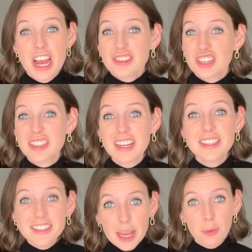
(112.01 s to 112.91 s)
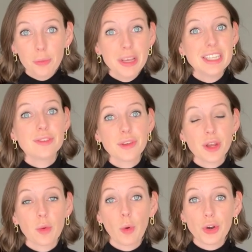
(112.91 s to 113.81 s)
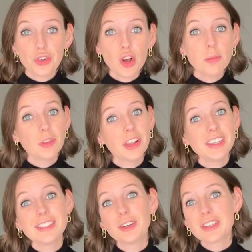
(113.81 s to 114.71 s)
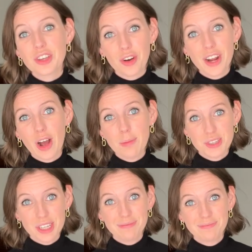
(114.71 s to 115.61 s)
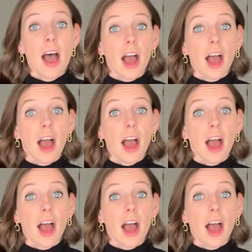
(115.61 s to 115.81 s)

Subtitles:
just a staple piece for their wardrobe. Lily Silk is a great option.